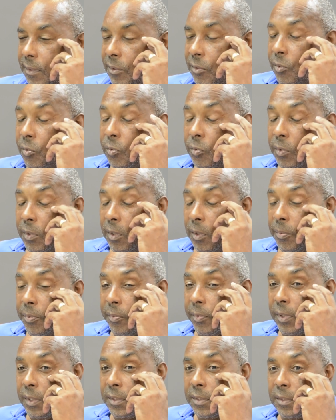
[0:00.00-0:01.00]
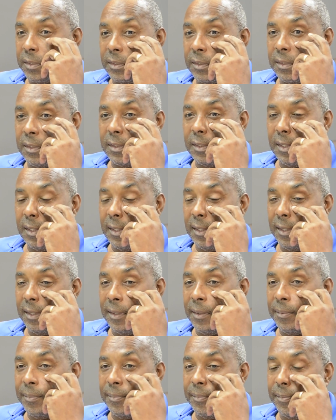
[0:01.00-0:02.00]
do the operation,
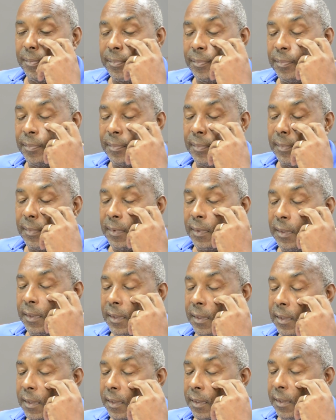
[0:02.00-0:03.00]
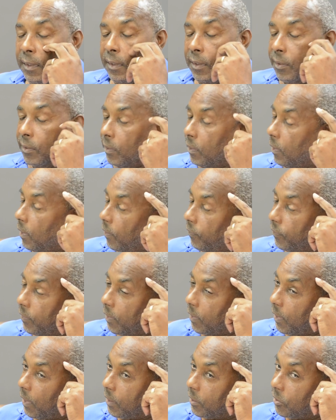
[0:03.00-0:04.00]
um, you know, they have
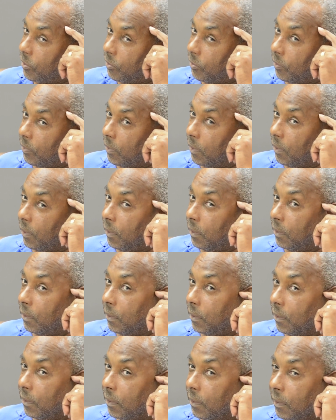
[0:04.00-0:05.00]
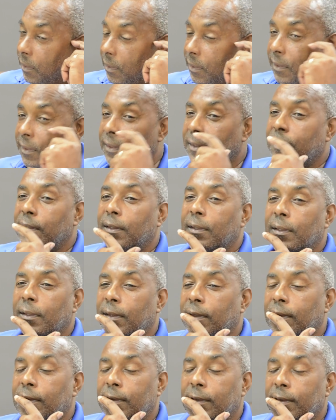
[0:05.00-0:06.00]
to cut you here
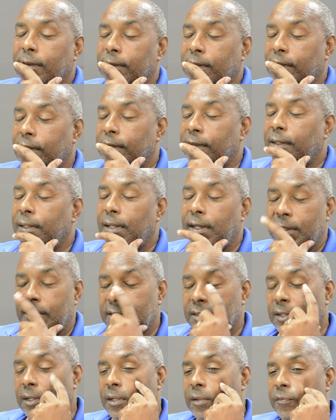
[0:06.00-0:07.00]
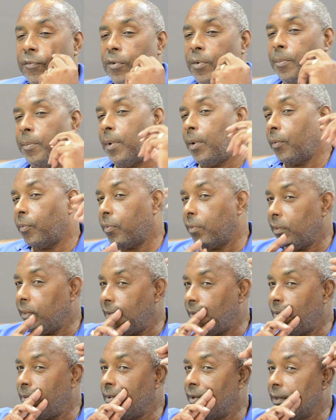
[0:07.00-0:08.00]
uh, on, on the inside of your mouth
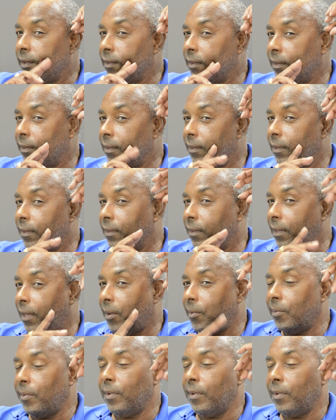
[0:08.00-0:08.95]
and they work that